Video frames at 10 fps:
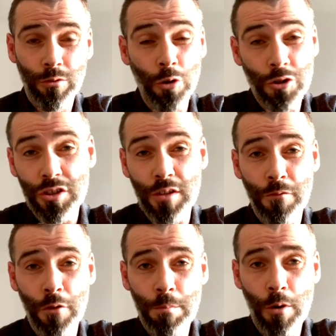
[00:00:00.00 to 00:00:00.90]
not just
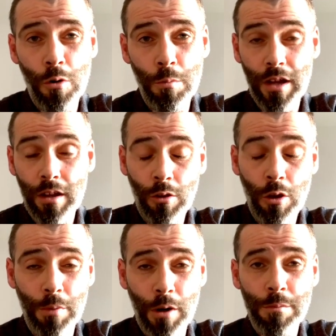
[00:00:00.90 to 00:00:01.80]
in football, but a
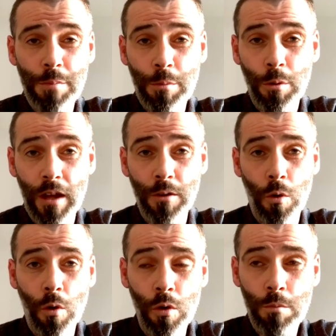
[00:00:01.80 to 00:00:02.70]
lot of brilliant people that I
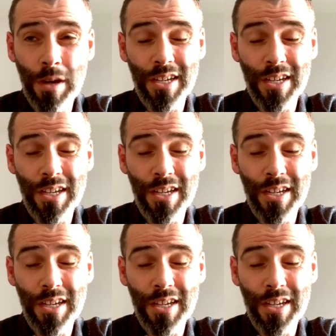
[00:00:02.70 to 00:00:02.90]
know,